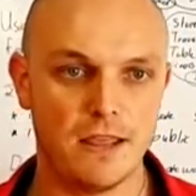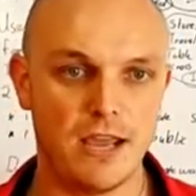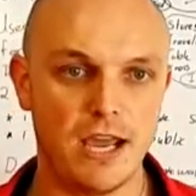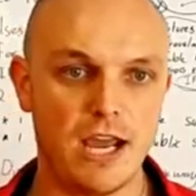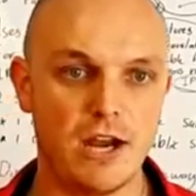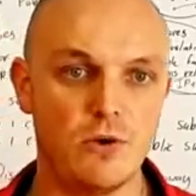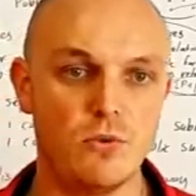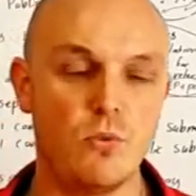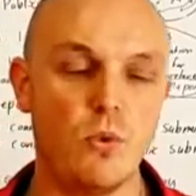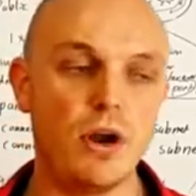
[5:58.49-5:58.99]

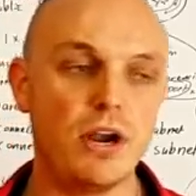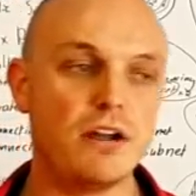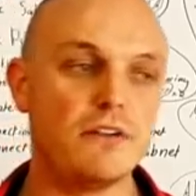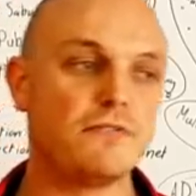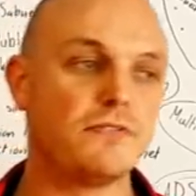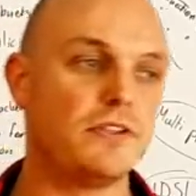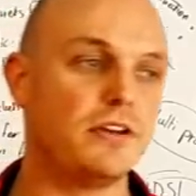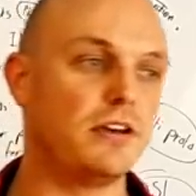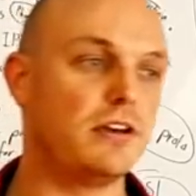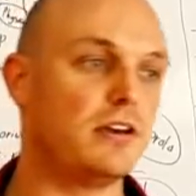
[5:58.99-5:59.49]
And one
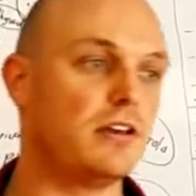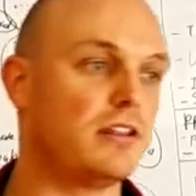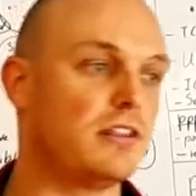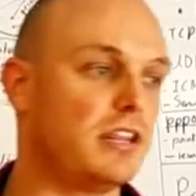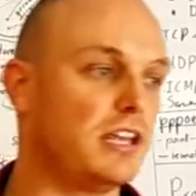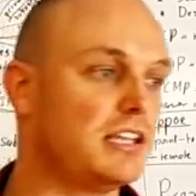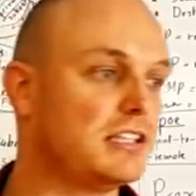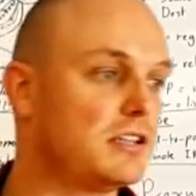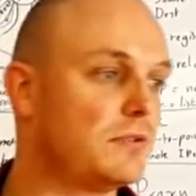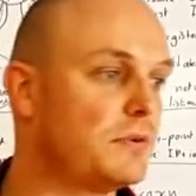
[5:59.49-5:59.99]
of the
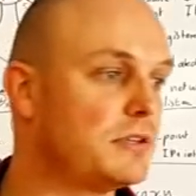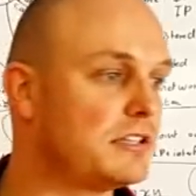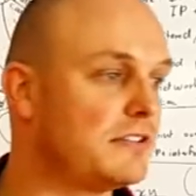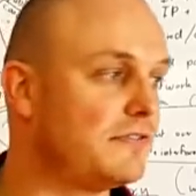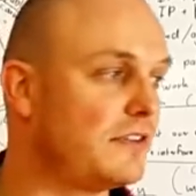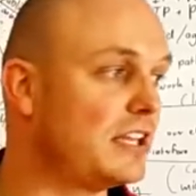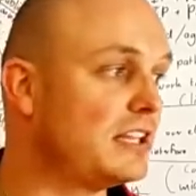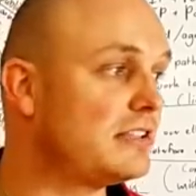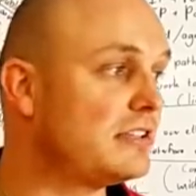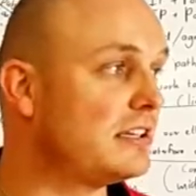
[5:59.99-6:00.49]
things that was
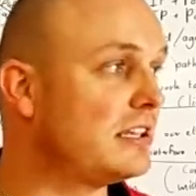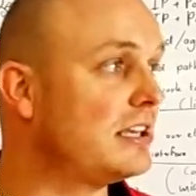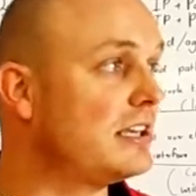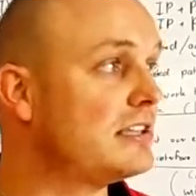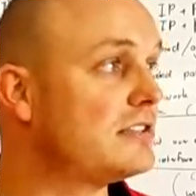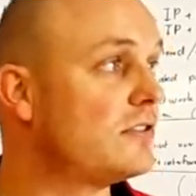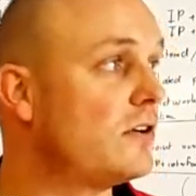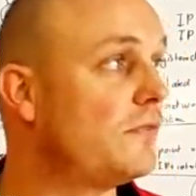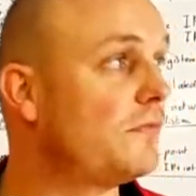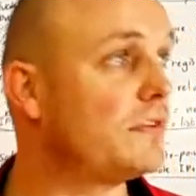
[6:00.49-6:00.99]
invented
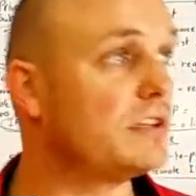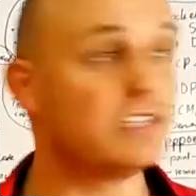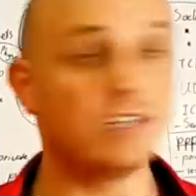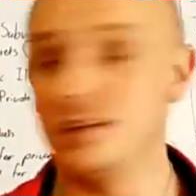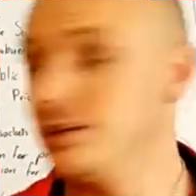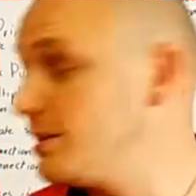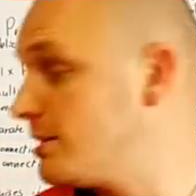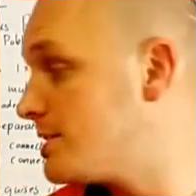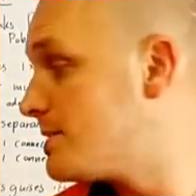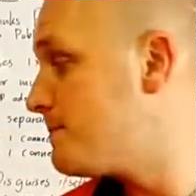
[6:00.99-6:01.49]
is
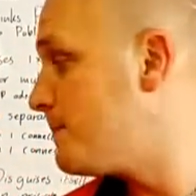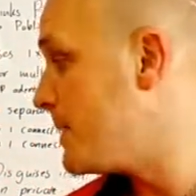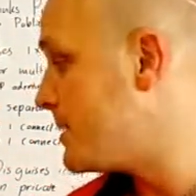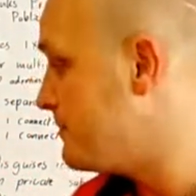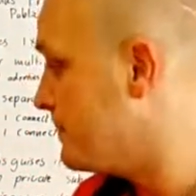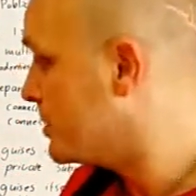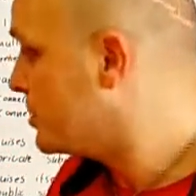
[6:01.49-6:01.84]
obviously the split